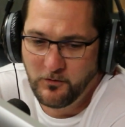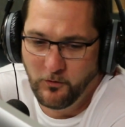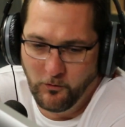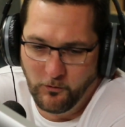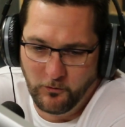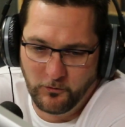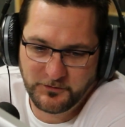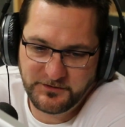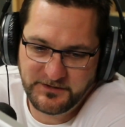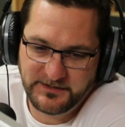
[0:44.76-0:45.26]

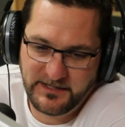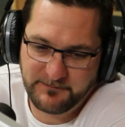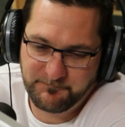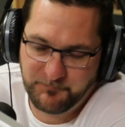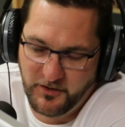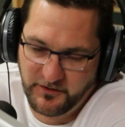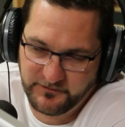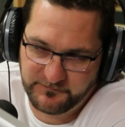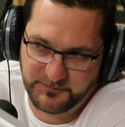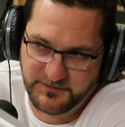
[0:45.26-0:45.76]
Or you get
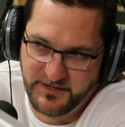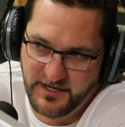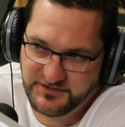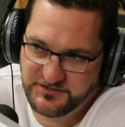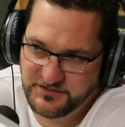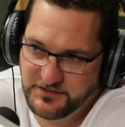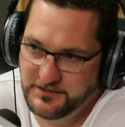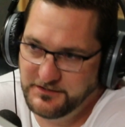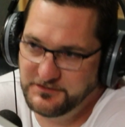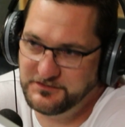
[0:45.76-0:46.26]

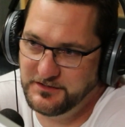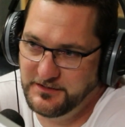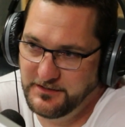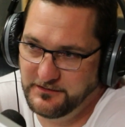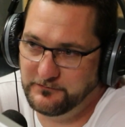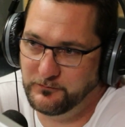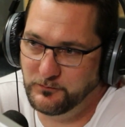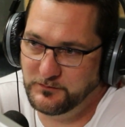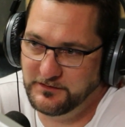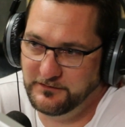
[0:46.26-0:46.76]
post-production
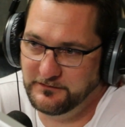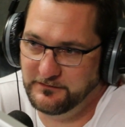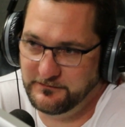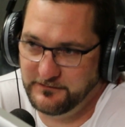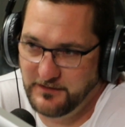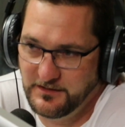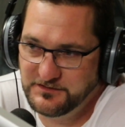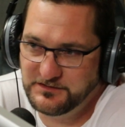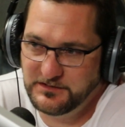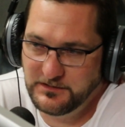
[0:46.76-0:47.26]
engineers, which is
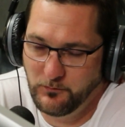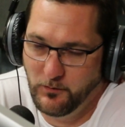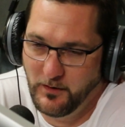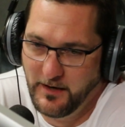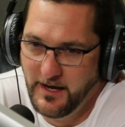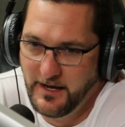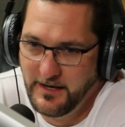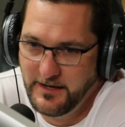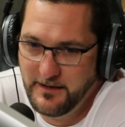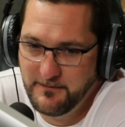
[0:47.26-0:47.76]
essentially what
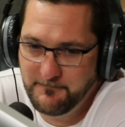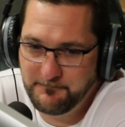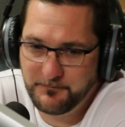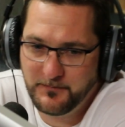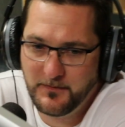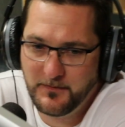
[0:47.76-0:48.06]
I am.